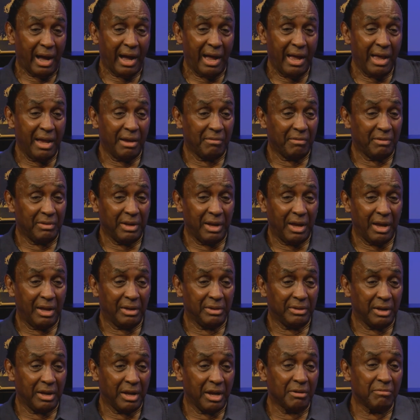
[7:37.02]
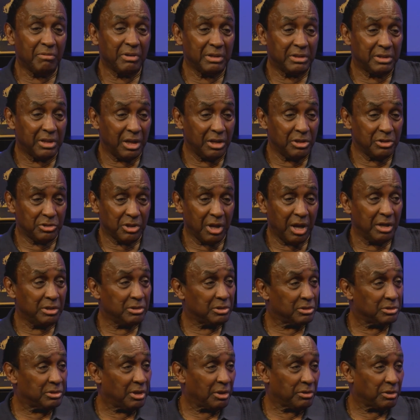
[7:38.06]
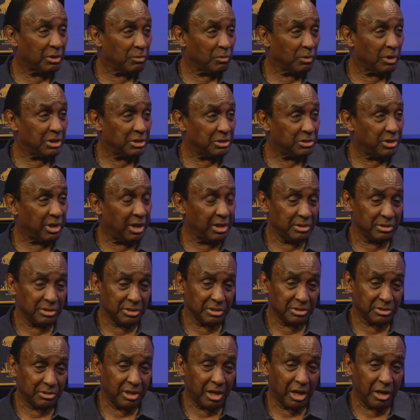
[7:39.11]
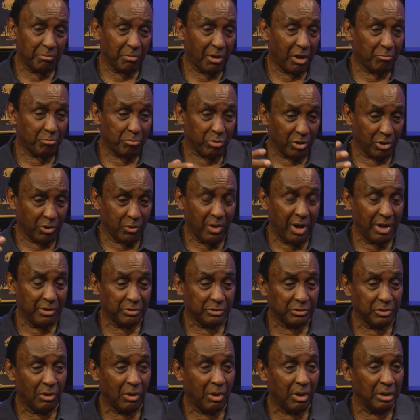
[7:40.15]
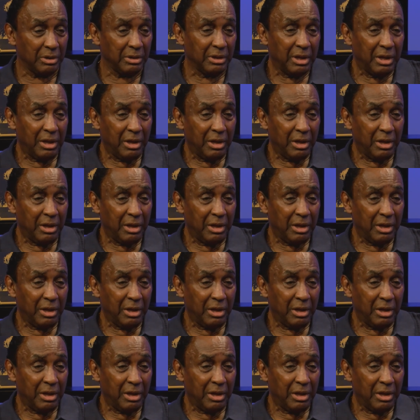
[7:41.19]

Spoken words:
I haven't had everything changes. Nothing really stays the same. I've progressed on.